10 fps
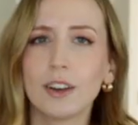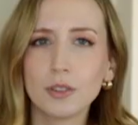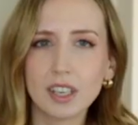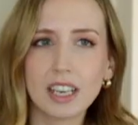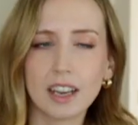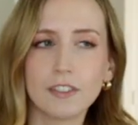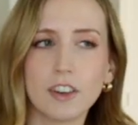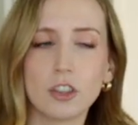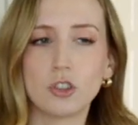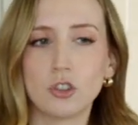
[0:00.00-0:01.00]
I don't think
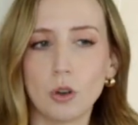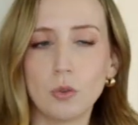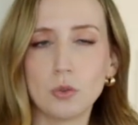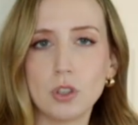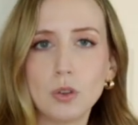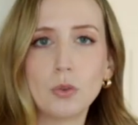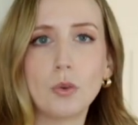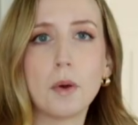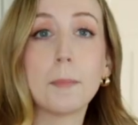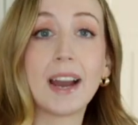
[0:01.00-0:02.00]
I've shown
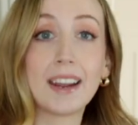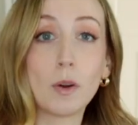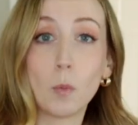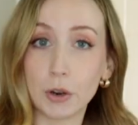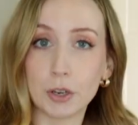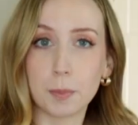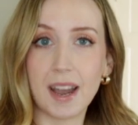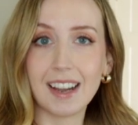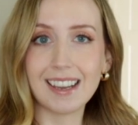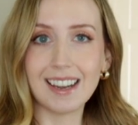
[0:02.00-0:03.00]
you my work bag